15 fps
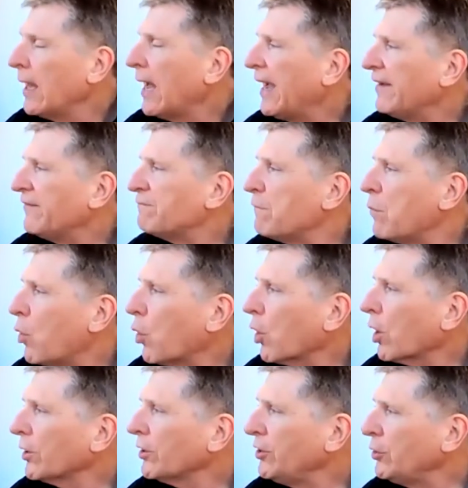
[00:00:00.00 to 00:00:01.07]
I have
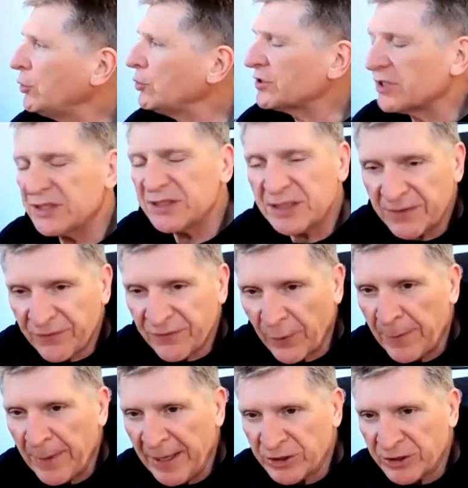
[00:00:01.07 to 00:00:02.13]
more useless
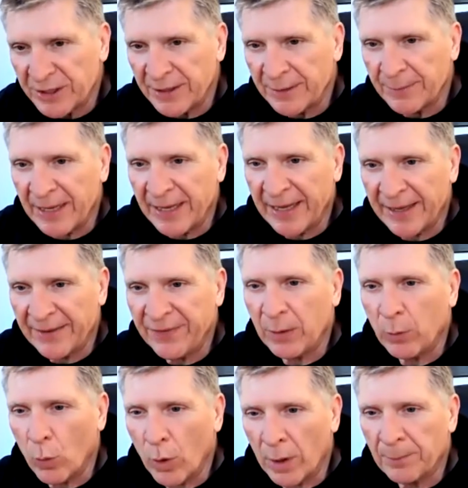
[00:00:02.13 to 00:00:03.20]
information in my head
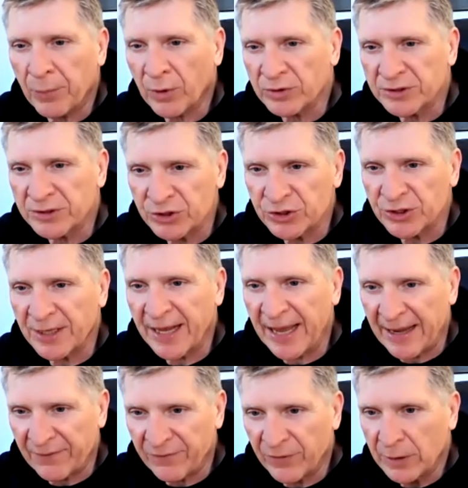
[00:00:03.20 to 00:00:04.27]
than one person should
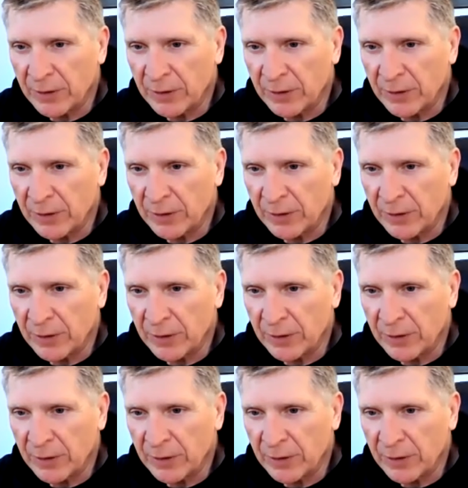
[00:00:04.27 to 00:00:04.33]
have.